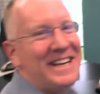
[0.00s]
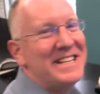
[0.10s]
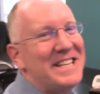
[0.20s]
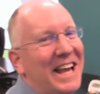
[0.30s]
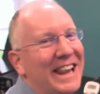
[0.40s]

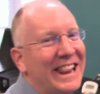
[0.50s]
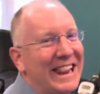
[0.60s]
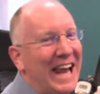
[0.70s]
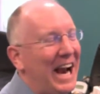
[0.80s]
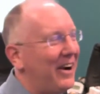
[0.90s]
is
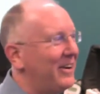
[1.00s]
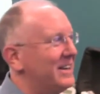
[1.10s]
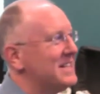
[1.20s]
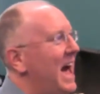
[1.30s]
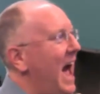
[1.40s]

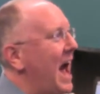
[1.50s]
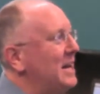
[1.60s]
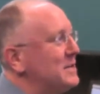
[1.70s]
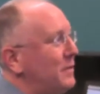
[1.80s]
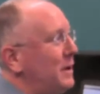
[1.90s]
hilarious.
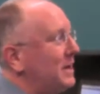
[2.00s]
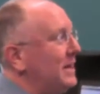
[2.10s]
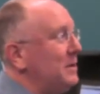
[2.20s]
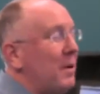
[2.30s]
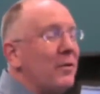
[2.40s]
And he's
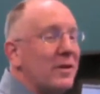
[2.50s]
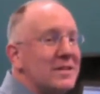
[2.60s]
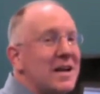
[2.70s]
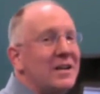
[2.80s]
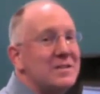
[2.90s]
very clean. Both
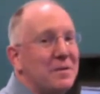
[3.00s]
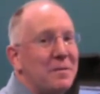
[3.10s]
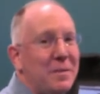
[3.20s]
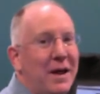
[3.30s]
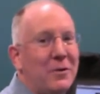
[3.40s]
of these guys,
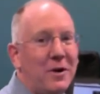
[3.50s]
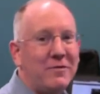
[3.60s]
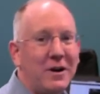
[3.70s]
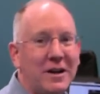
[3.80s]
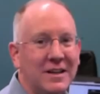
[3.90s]
are, by the
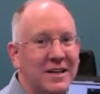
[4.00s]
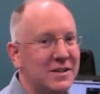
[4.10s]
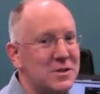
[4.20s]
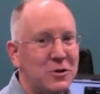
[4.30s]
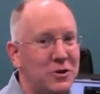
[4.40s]
way, are very
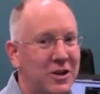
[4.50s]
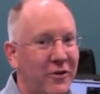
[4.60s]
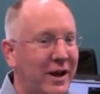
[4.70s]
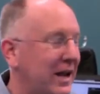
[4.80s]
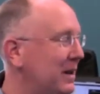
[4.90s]
clean. So,
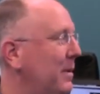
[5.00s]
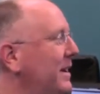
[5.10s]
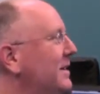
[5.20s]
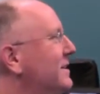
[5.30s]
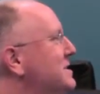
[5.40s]
you know,
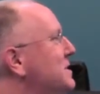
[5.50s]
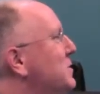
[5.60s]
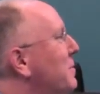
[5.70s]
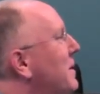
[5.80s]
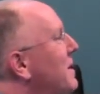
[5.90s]
anybody can
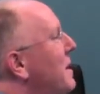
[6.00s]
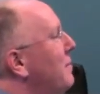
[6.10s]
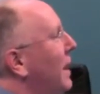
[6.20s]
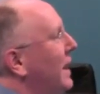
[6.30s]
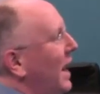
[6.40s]
listen to him.
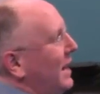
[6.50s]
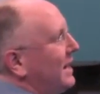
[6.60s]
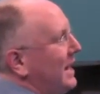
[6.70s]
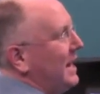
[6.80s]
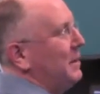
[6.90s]
But
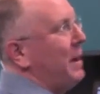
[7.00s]
uh, King